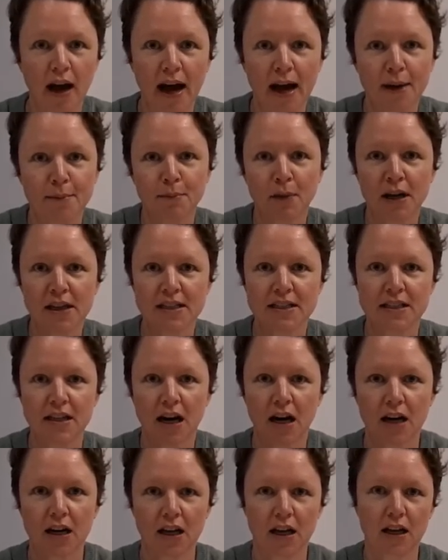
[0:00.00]
and my
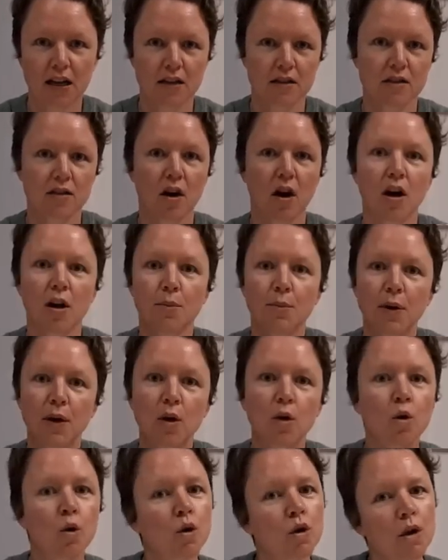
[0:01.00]
starter inside a
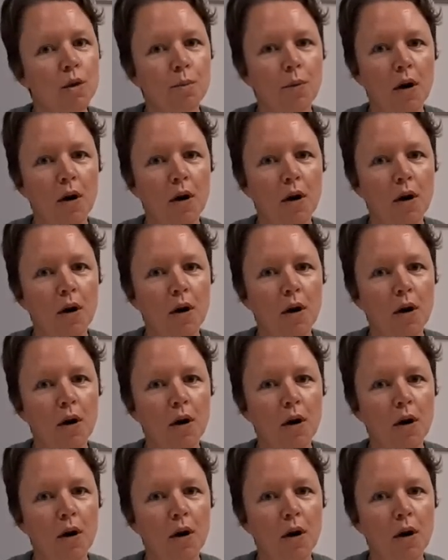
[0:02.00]
big cooler